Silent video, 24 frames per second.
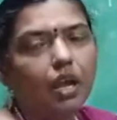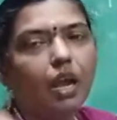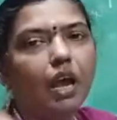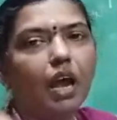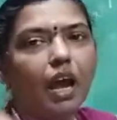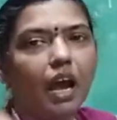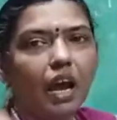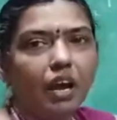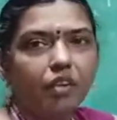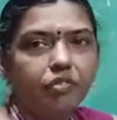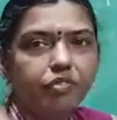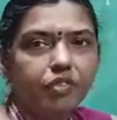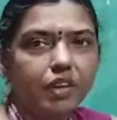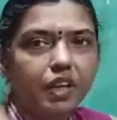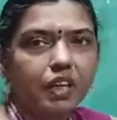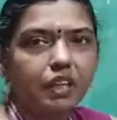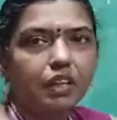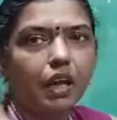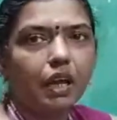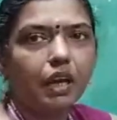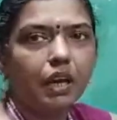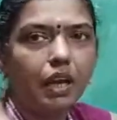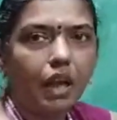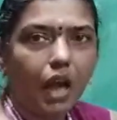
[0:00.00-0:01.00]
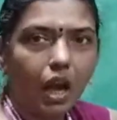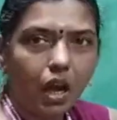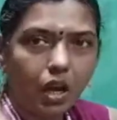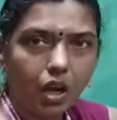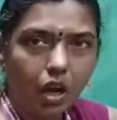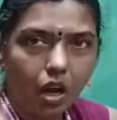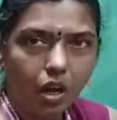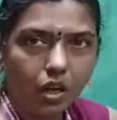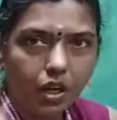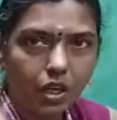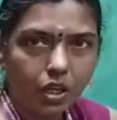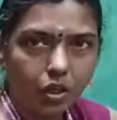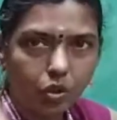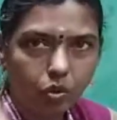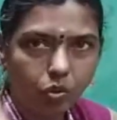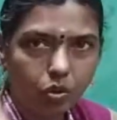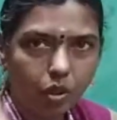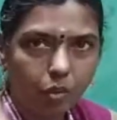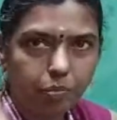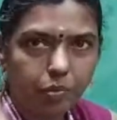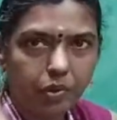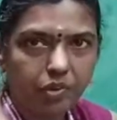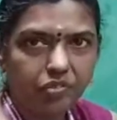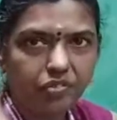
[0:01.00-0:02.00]
After that, according to
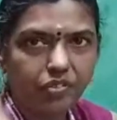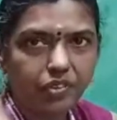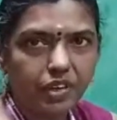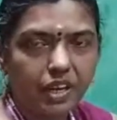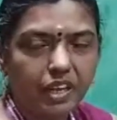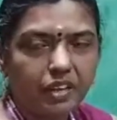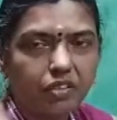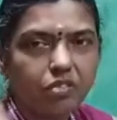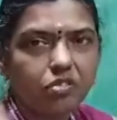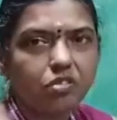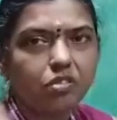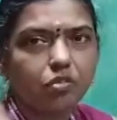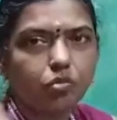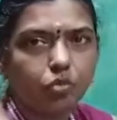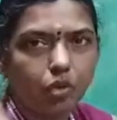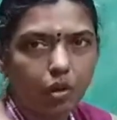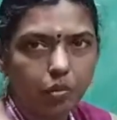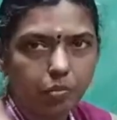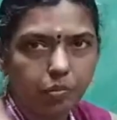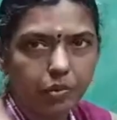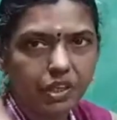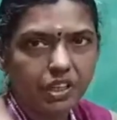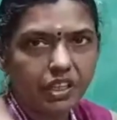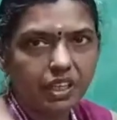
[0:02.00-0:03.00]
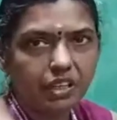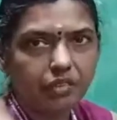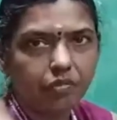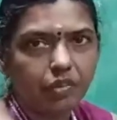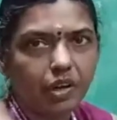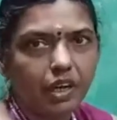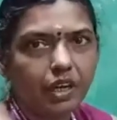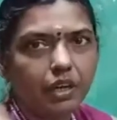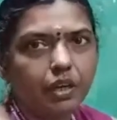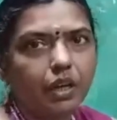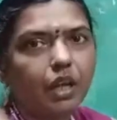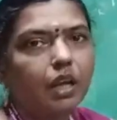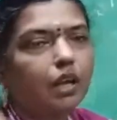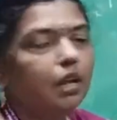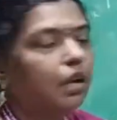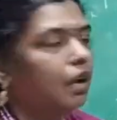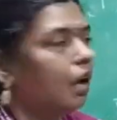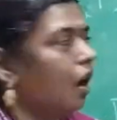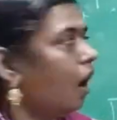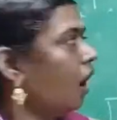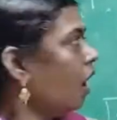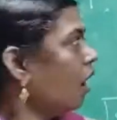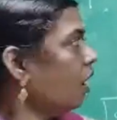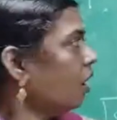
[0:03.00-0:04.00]
the preference will be given,
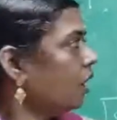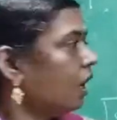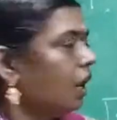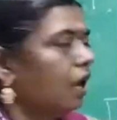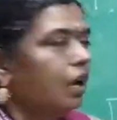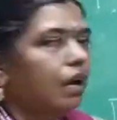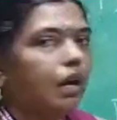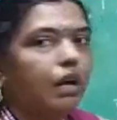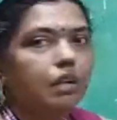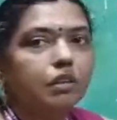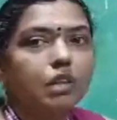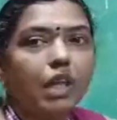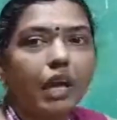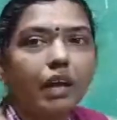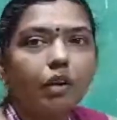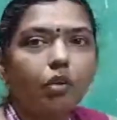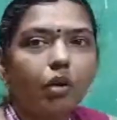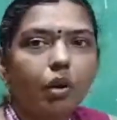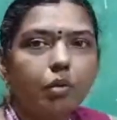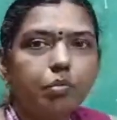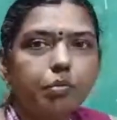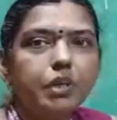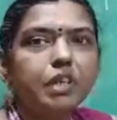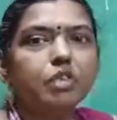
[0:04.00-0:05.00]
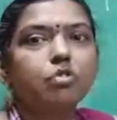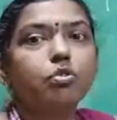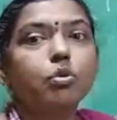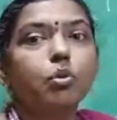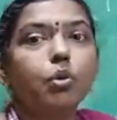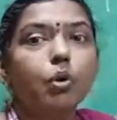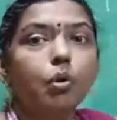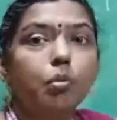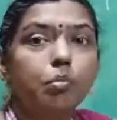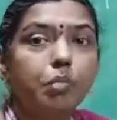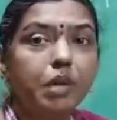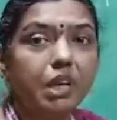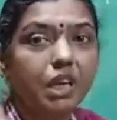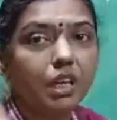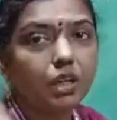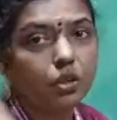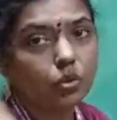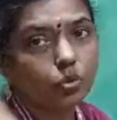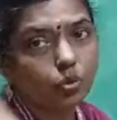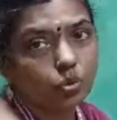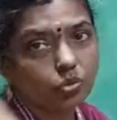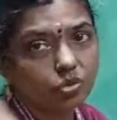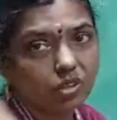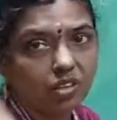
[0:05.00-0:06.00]
or there will be so
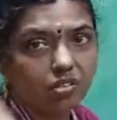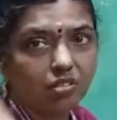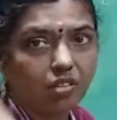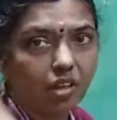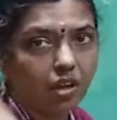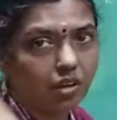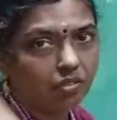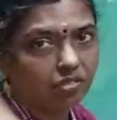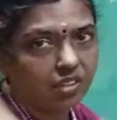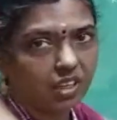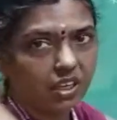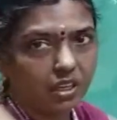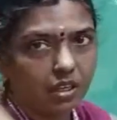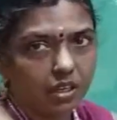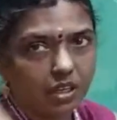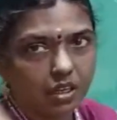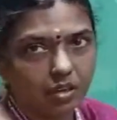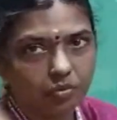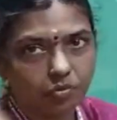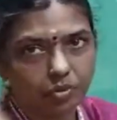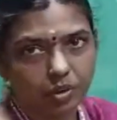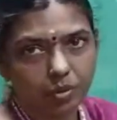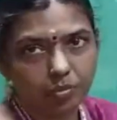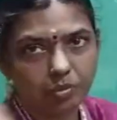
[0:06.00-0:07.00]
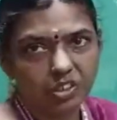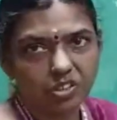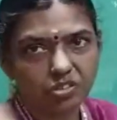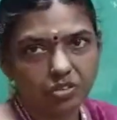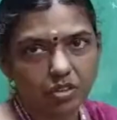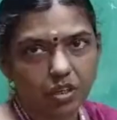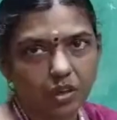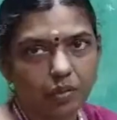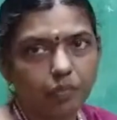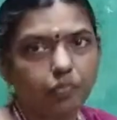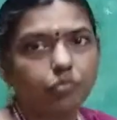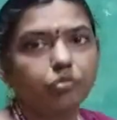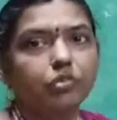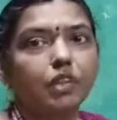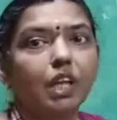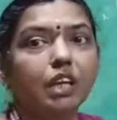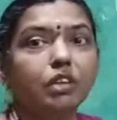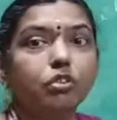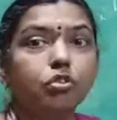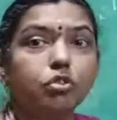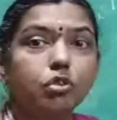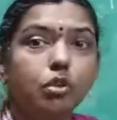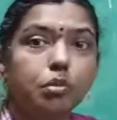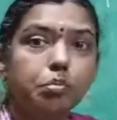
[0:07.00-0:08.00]
many users are sending information.
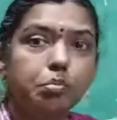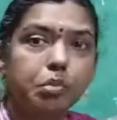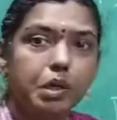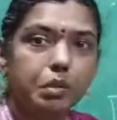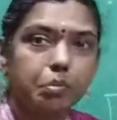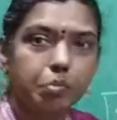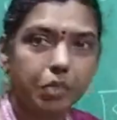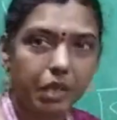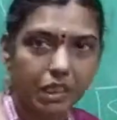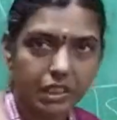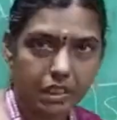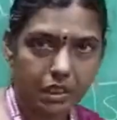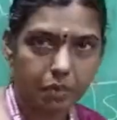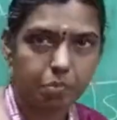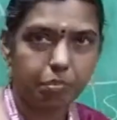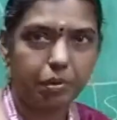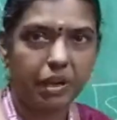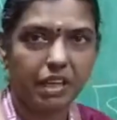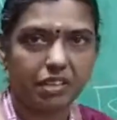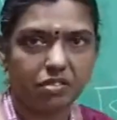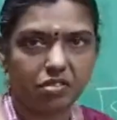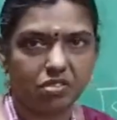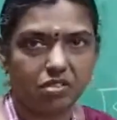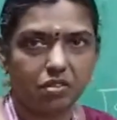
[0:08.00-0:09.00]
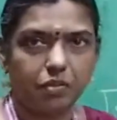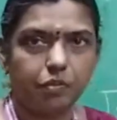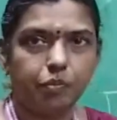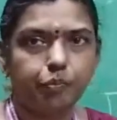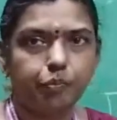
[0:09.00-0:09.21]
That should be multiplexed.